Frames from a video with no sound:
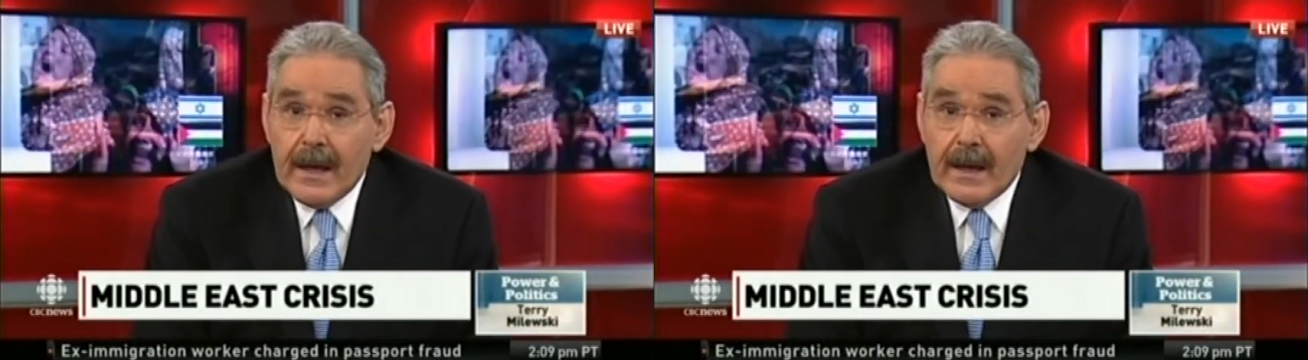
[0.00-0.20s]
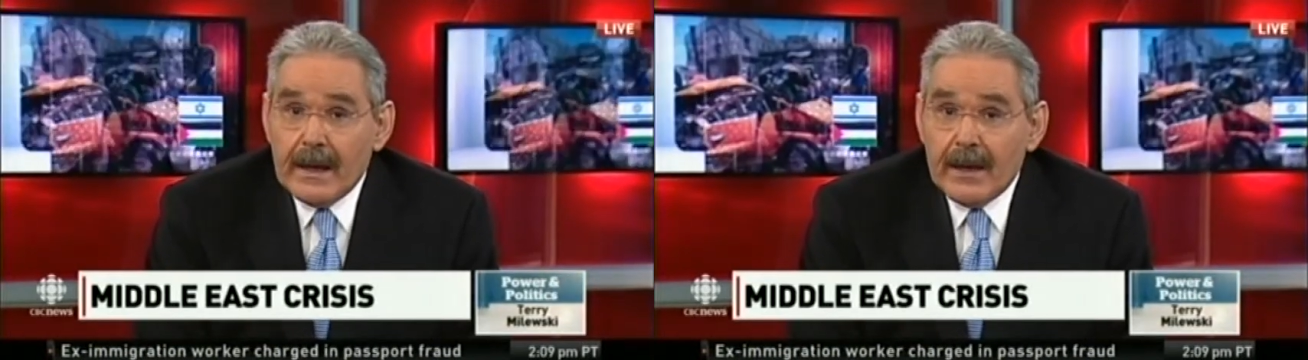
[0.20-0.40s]

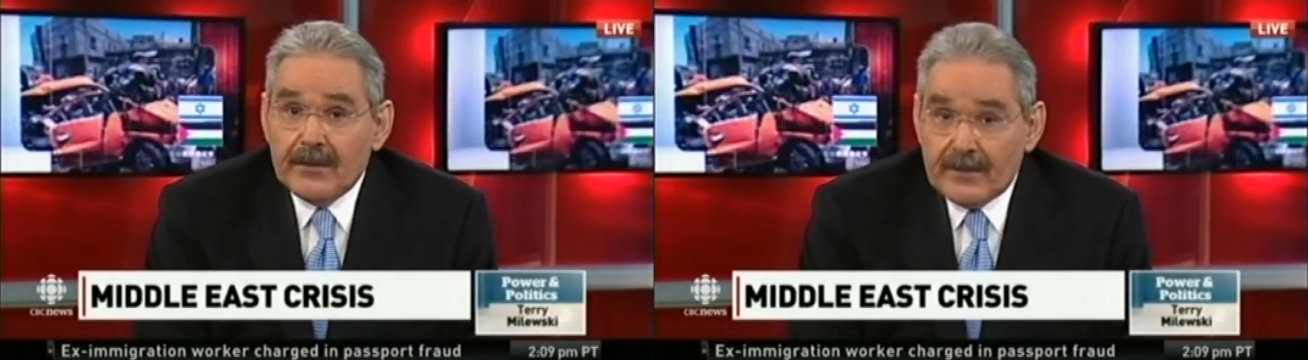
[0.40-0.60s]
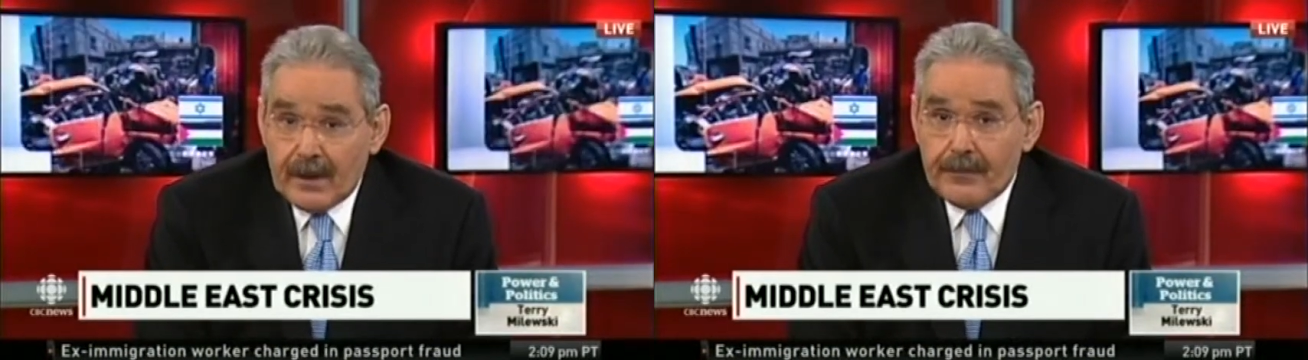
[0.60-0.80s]
in
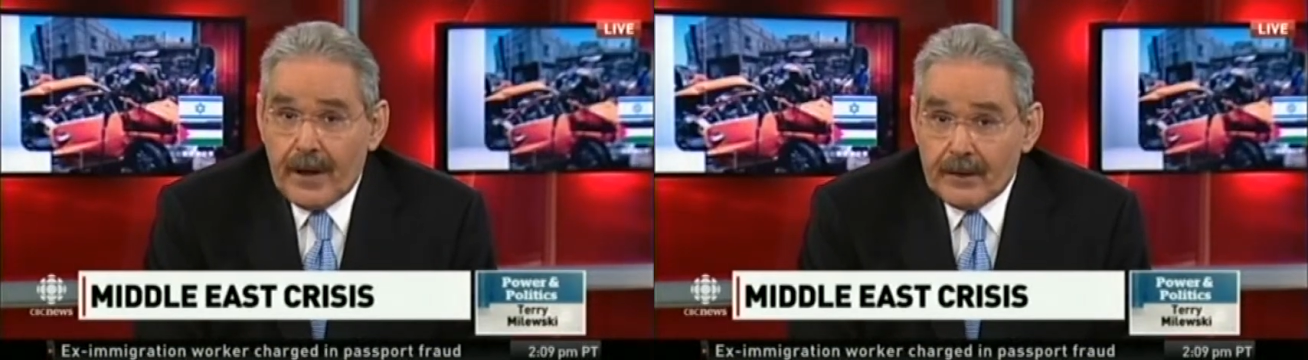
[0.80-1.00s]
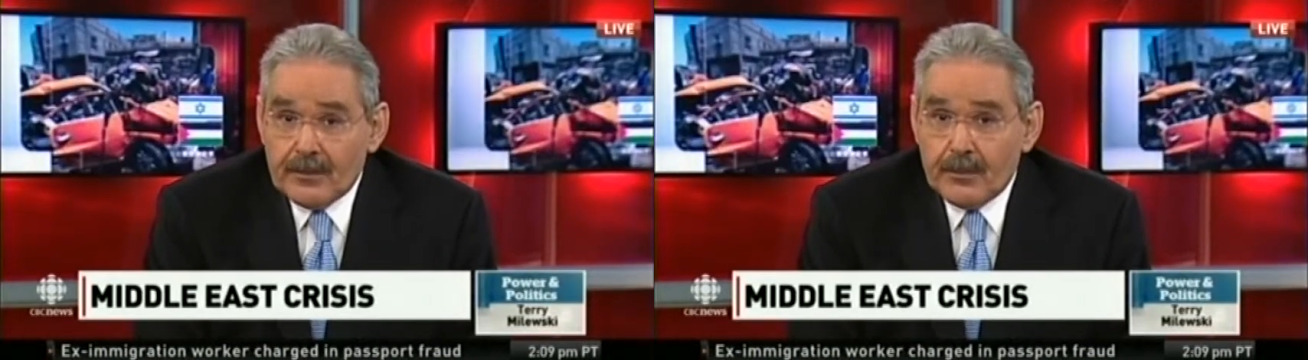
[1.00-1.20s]
its
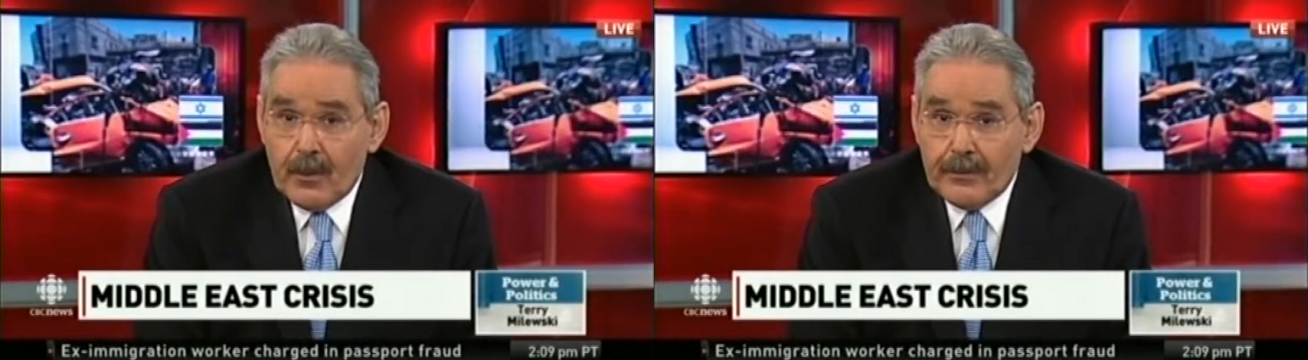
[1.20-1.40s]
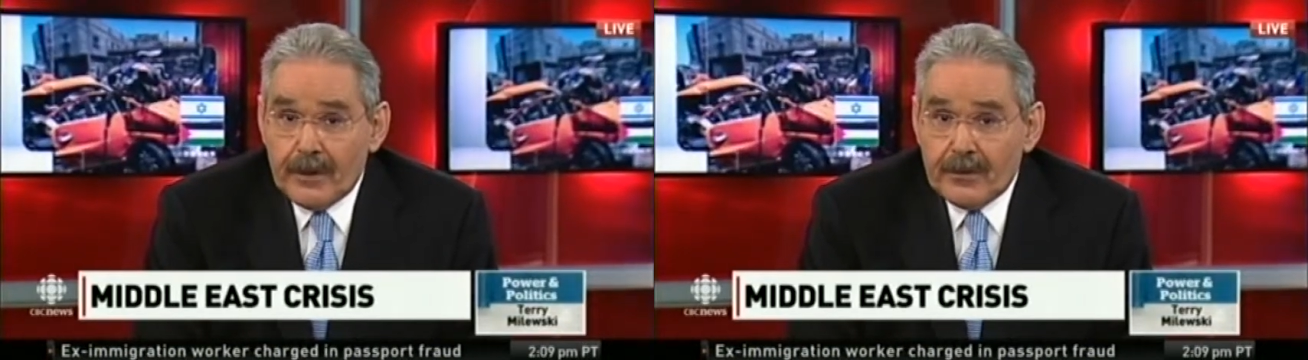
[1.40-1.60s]
steadfast
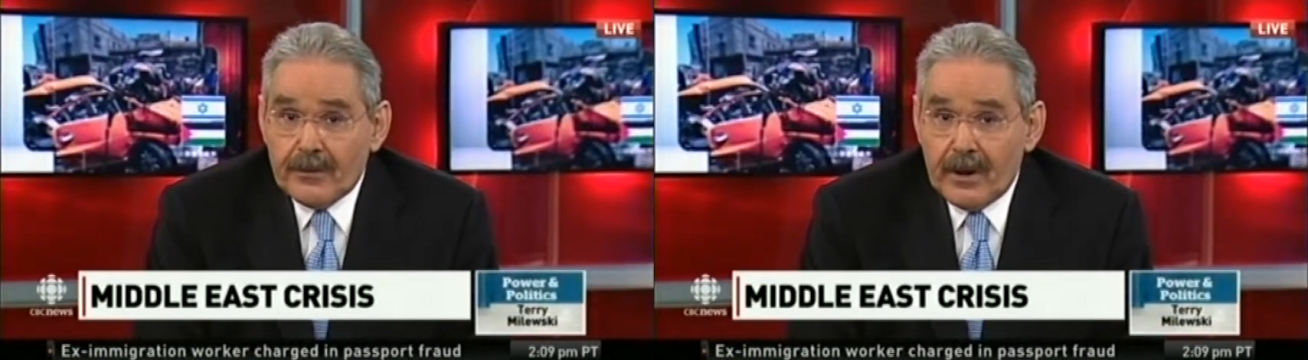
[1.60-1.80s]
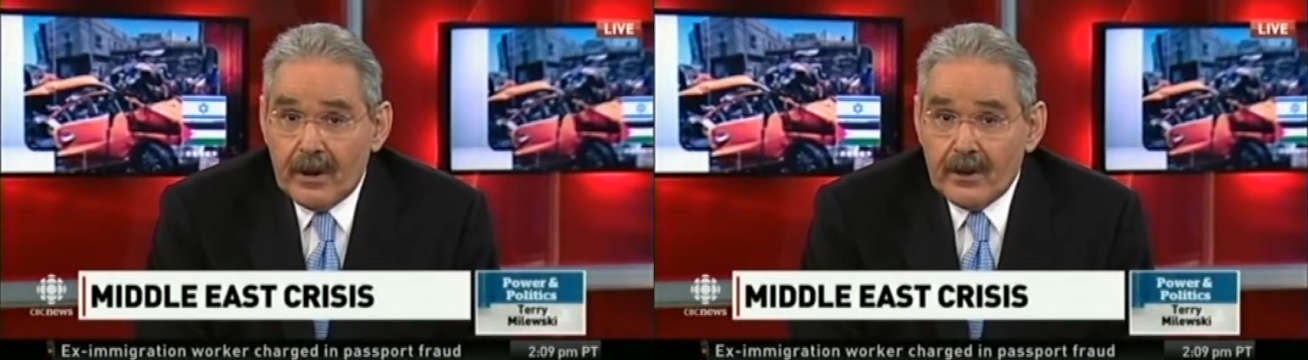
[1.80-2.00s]
support for
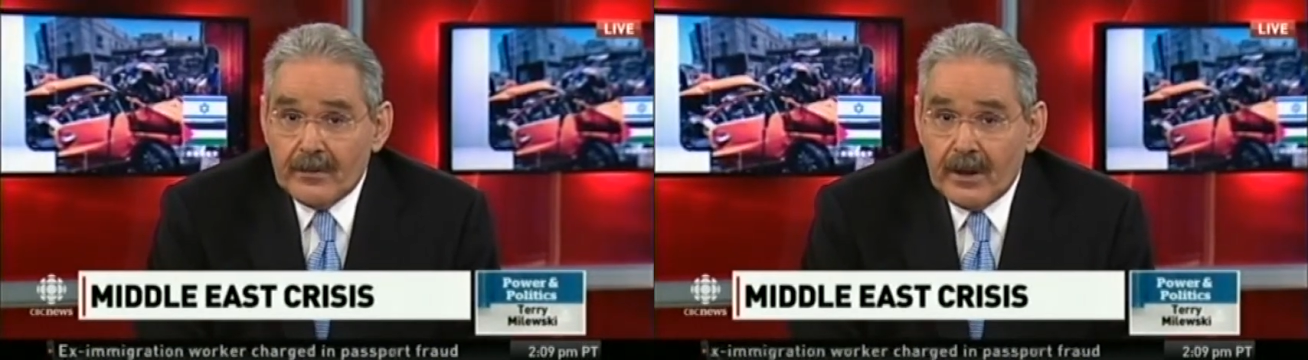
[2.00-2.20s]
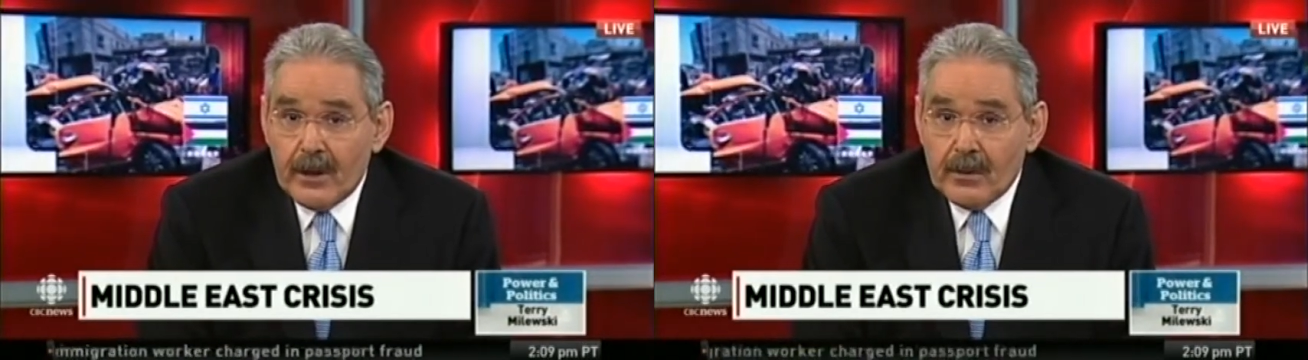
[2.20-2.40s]
Israel and
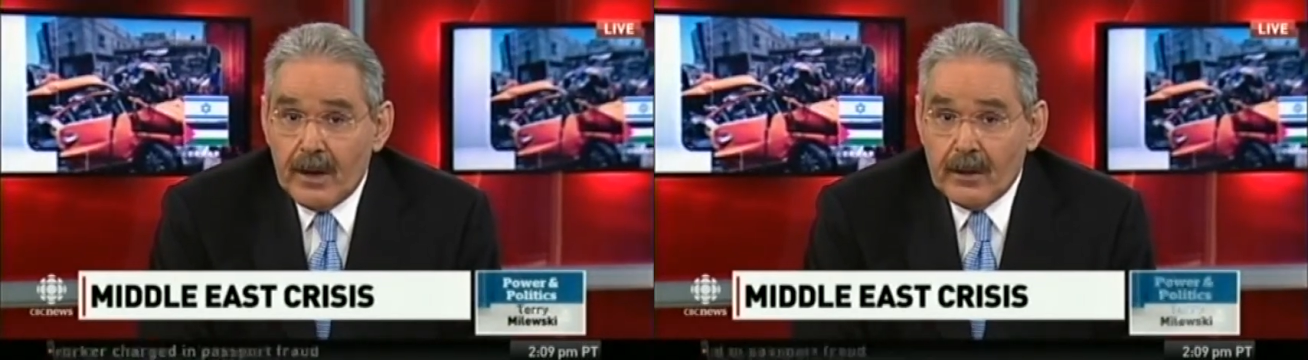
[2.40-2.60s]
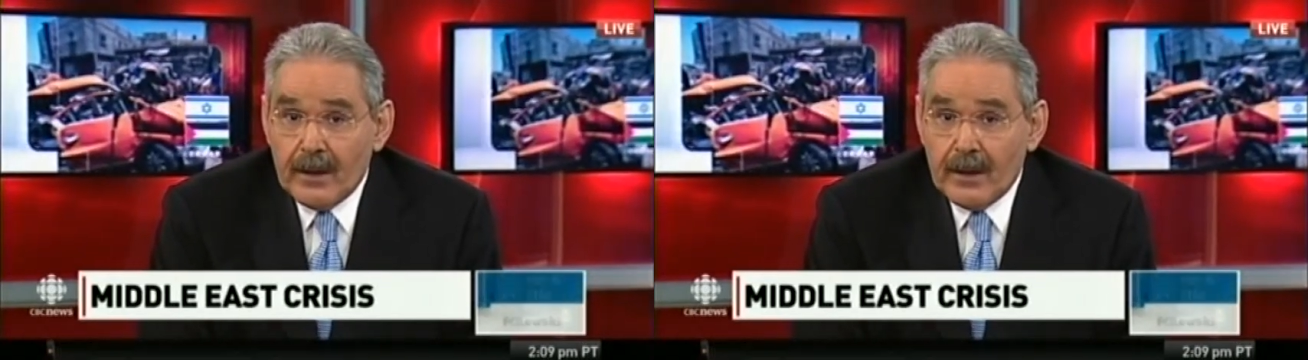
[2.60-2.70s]
say, okay,